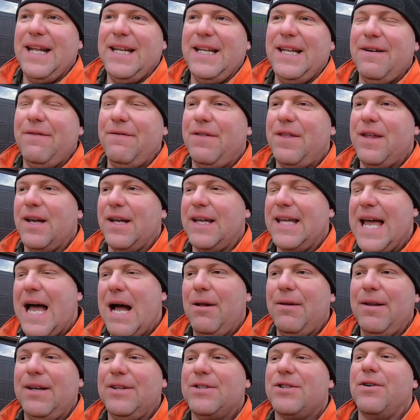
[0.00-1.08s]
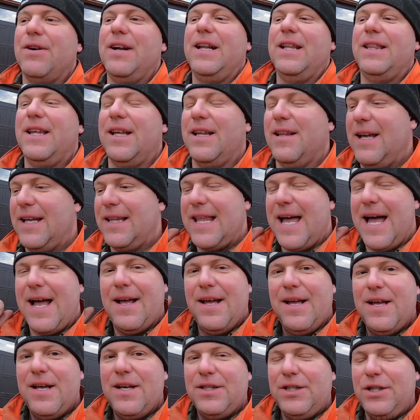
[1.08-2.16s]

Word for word: any of the cowlings or anything like that,